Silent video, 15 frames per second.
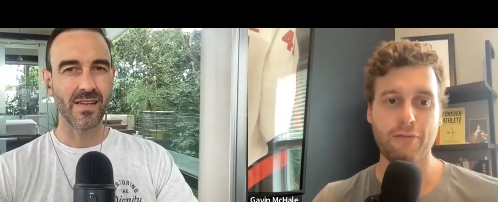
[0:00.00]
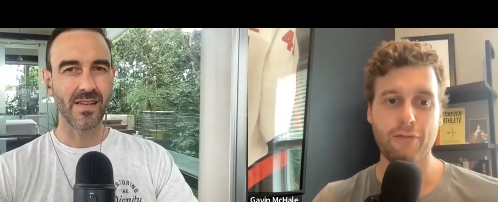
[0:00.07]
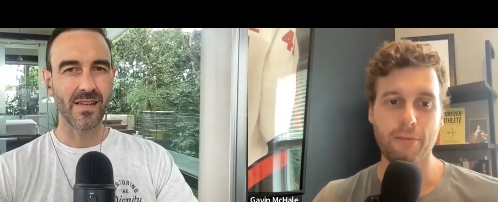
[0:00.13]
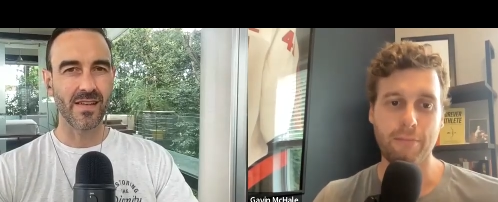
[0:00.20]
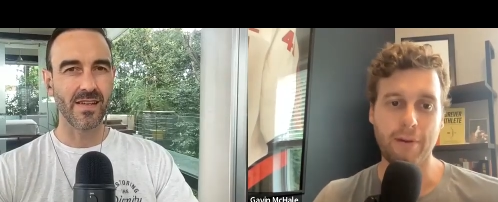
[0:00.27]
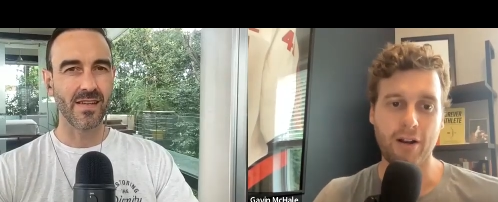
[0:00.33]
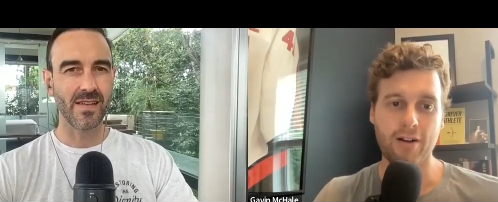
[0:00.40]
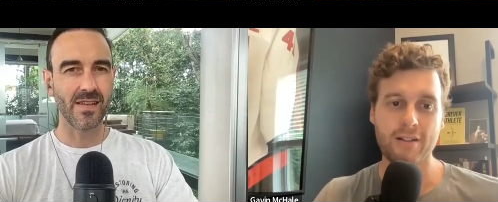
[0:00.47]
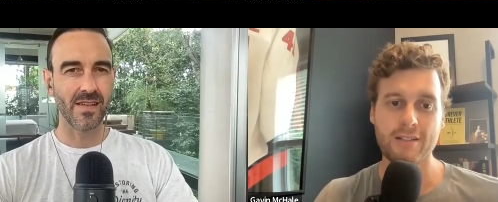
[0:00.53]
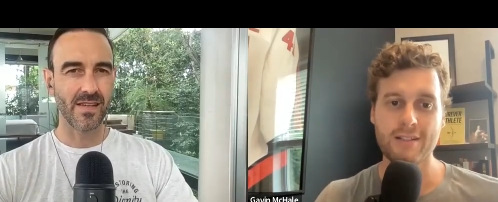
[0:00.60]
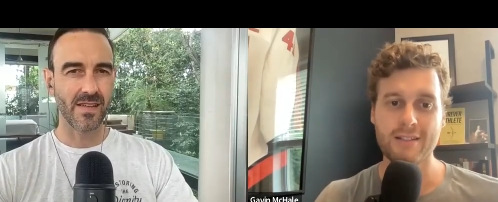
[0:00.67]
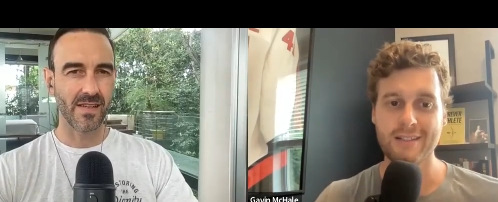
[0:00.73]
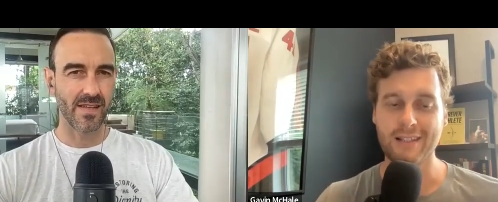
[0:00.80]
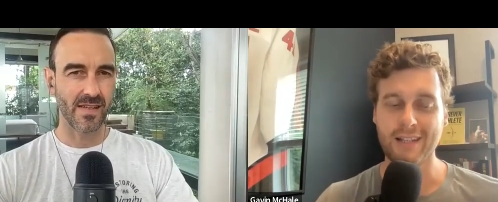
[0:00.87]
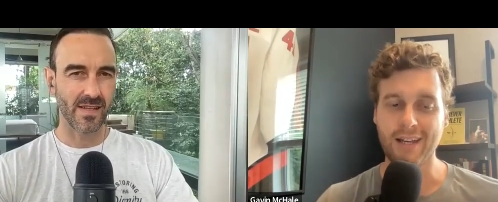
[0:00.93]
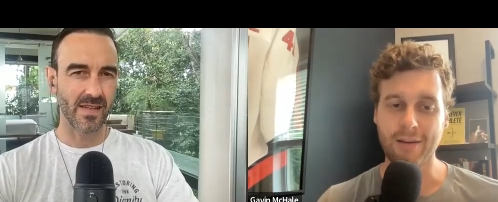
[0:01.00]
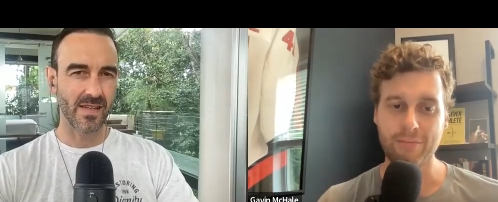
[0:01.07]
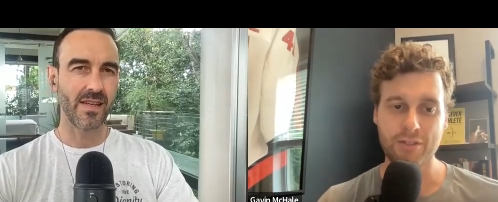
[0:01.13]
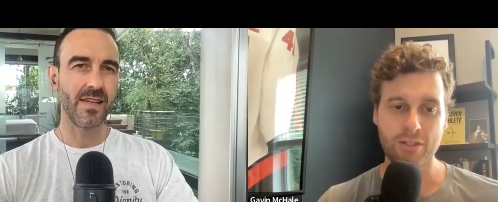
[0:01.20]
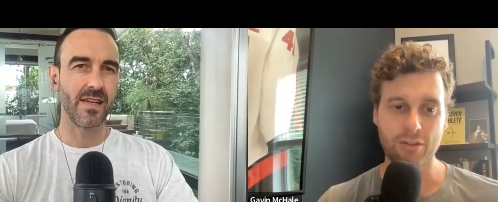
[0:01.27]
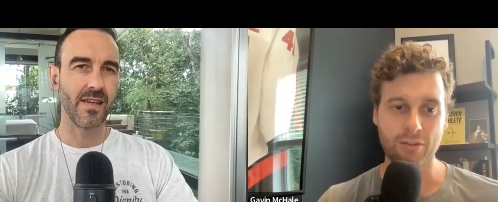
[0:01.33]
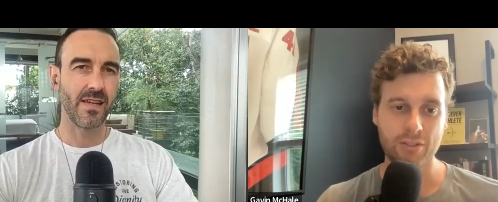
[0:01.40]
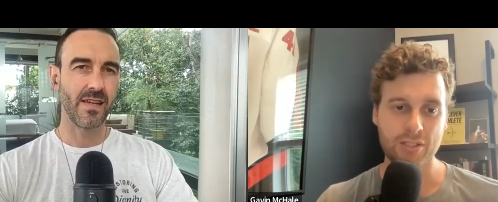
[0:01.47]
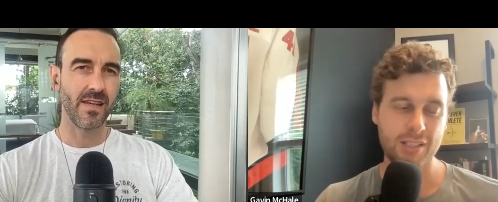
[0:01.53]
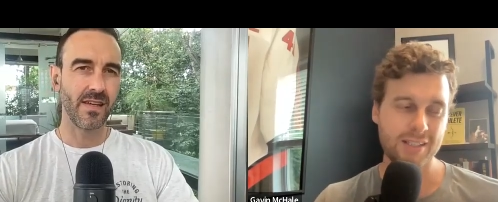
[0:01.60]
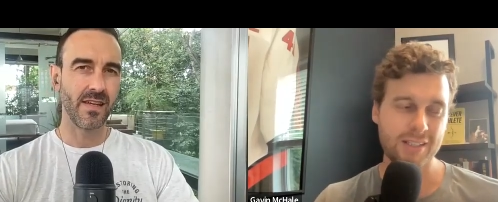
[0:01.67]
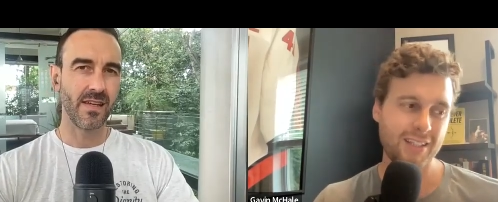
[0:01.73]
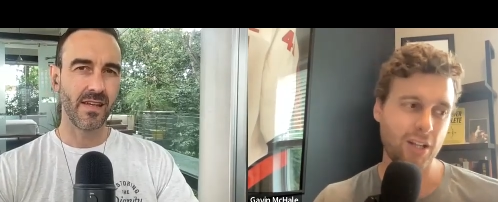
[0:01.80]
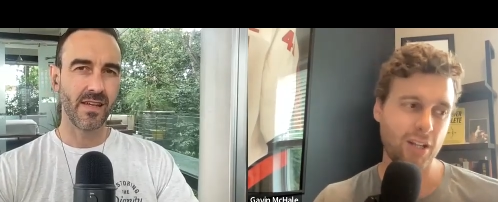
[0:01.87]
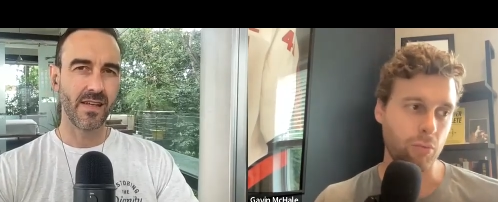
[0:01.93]
Speaker 1: for parents. Um, so
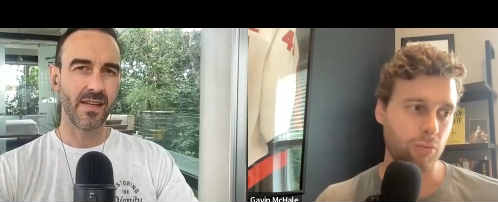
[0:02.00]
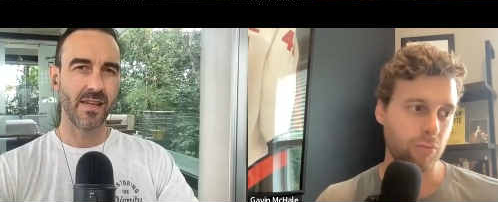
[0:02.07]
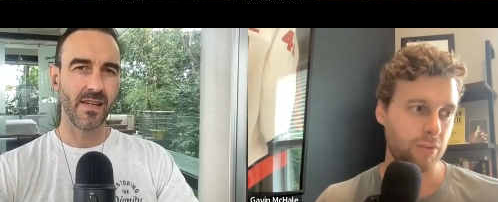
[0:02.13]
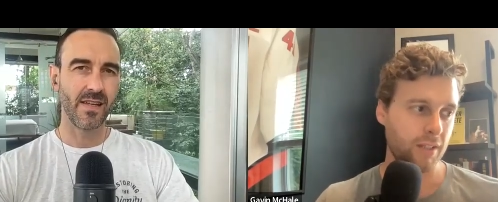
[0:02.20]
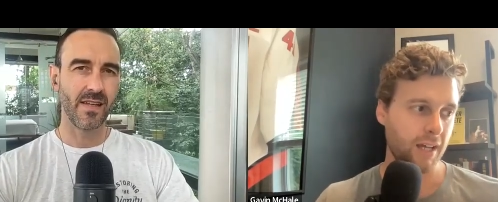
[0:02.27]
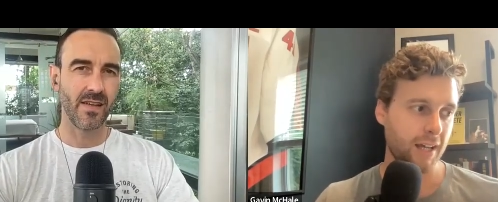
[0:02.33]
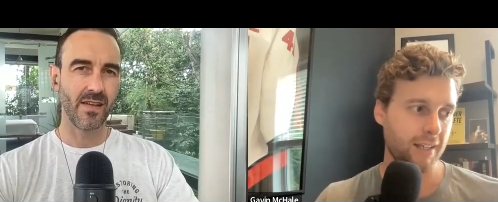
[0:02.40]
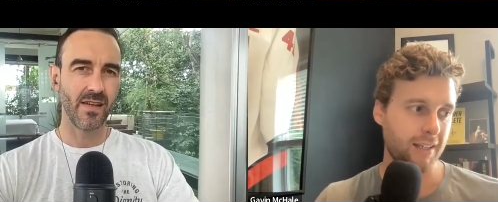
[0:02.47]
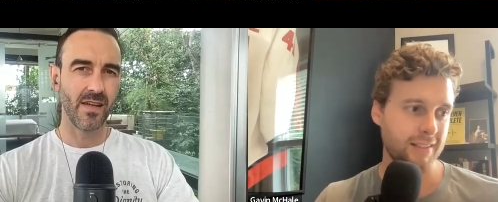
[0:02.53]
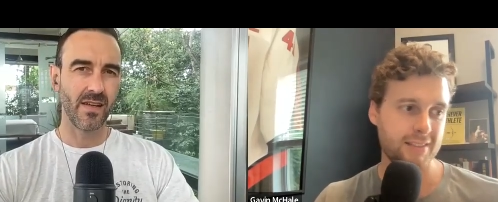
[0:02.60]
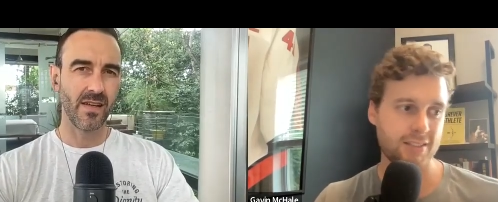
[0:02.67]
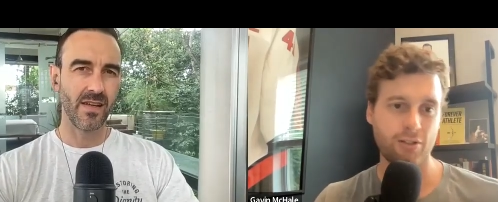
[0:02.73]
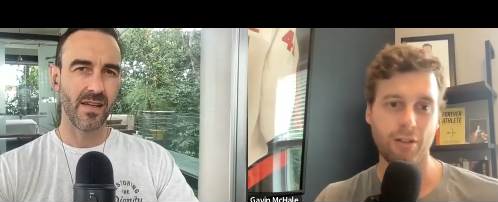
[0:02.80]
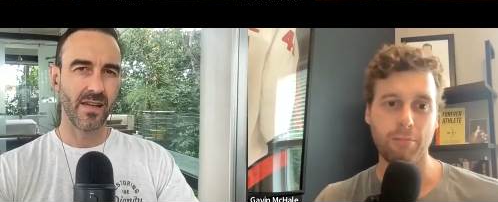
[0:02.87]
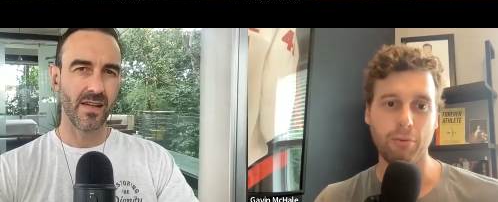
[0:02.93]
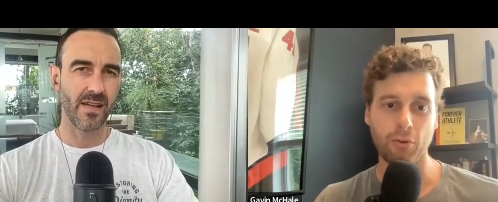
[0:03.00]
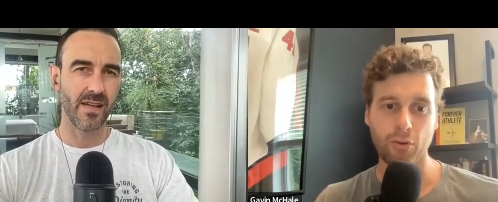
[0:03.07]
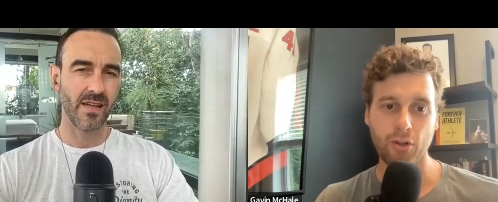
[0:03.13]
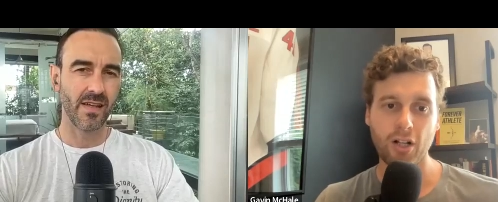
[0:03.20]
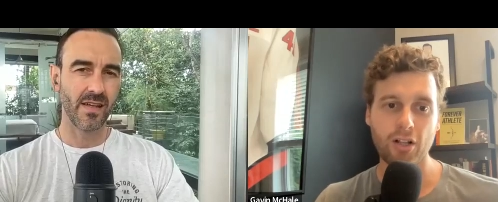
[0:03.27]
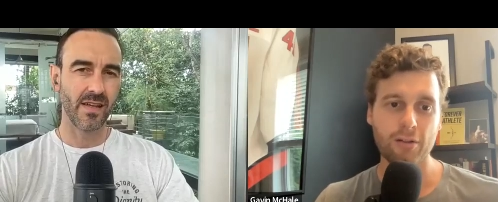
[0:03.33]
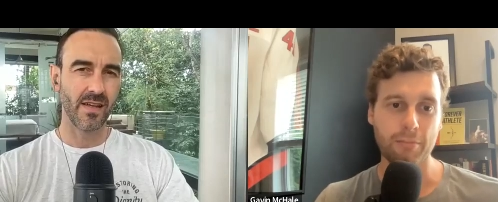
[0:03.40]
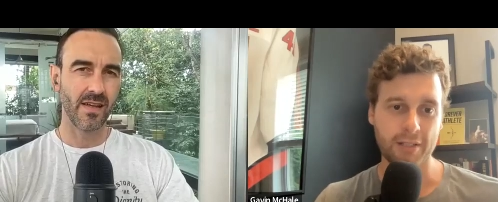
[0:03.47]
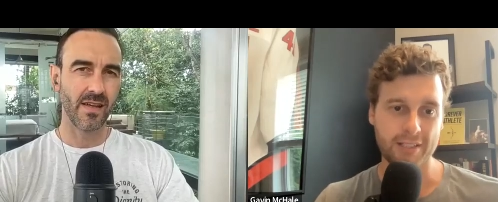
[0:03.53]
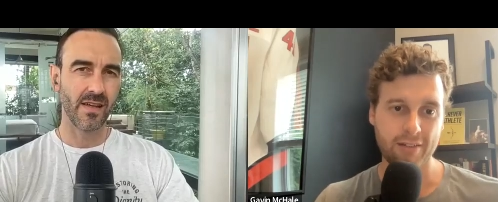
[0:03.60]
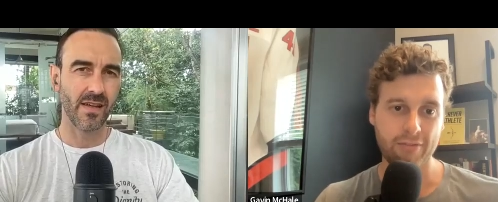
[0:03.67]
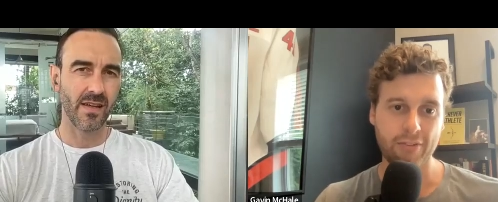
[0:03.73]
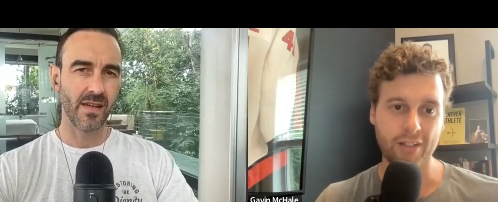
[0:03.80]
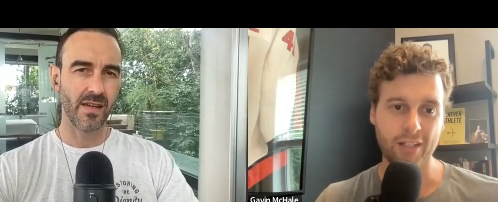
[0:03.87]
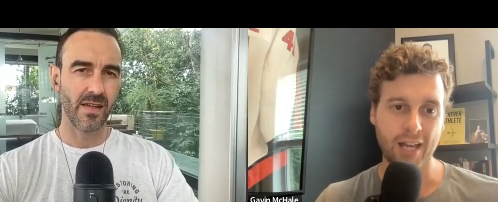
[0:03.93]
you know, not necessarily blue collar, but
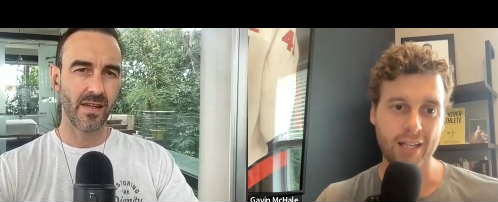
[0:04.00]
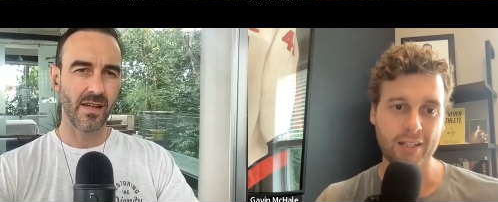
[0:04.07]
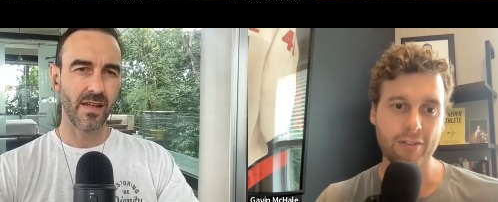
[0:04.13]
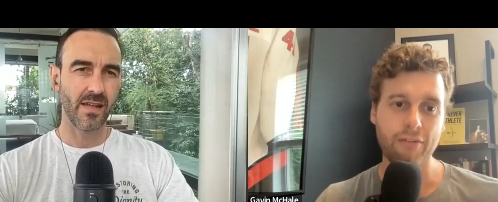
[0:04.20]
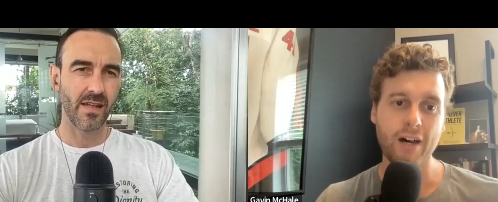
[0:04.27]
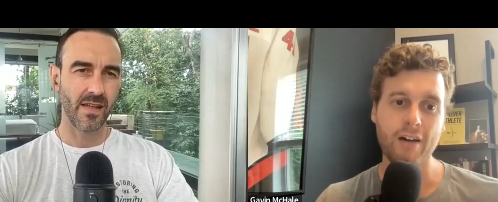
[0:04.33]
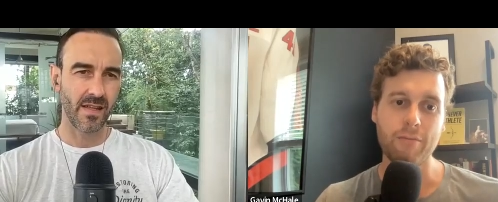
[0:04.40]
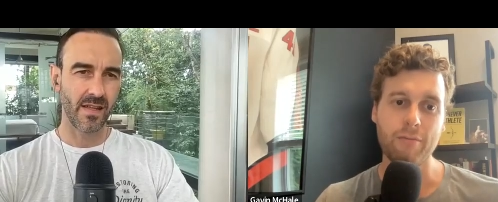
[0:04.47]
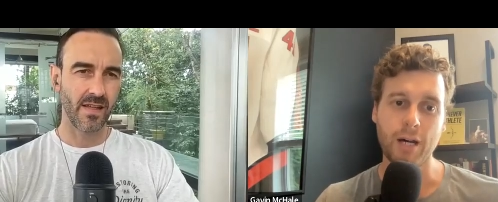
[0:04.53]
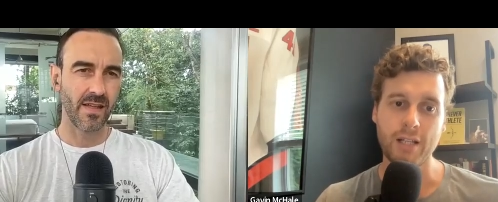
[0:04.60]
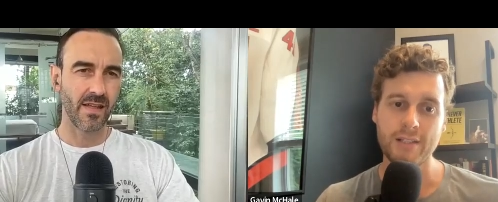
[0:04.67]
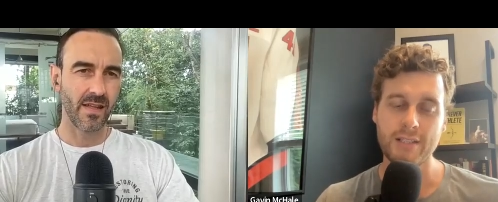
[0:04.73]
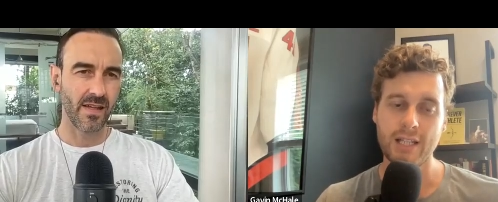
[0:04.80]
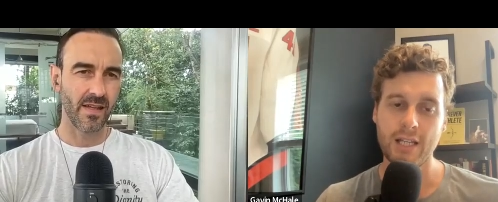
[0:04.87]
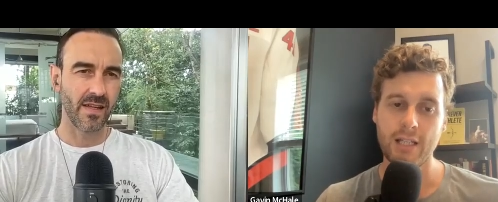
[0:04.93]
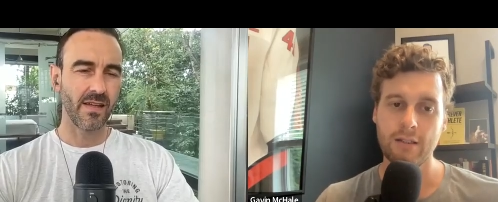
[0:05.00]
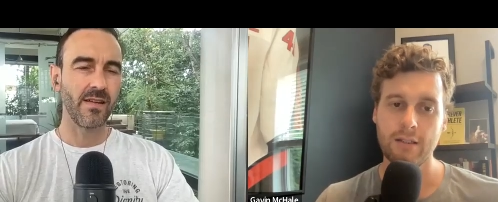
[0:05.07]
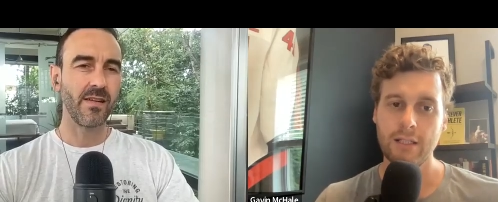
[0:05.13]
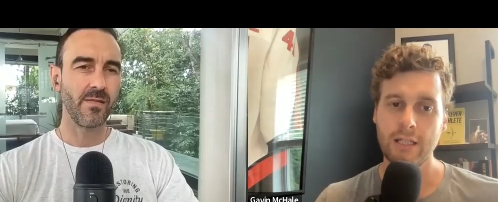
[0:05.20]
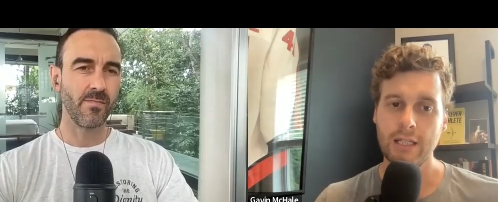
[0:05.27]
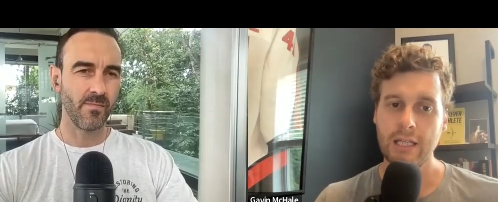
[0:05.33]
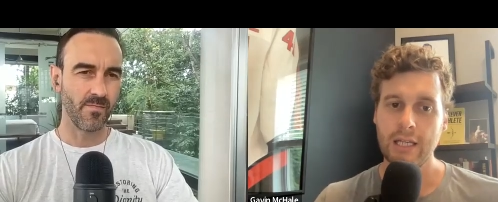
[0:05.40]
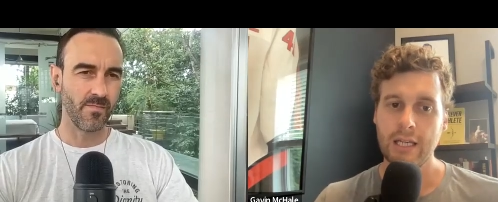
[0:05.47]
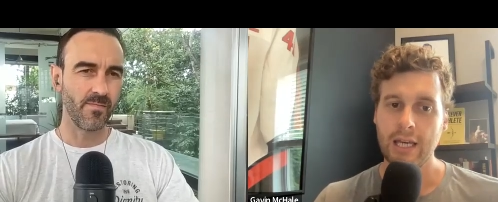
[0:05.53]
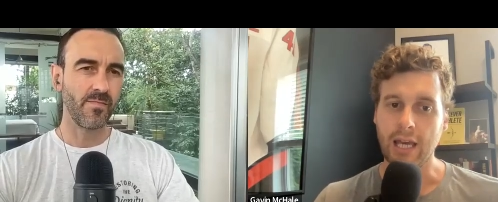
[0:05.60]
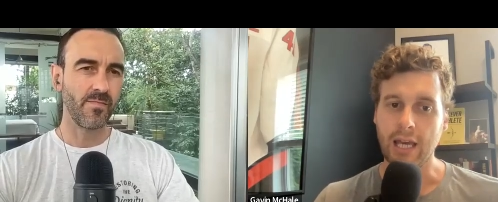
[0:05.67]
definitely nine to five mindset. Mm.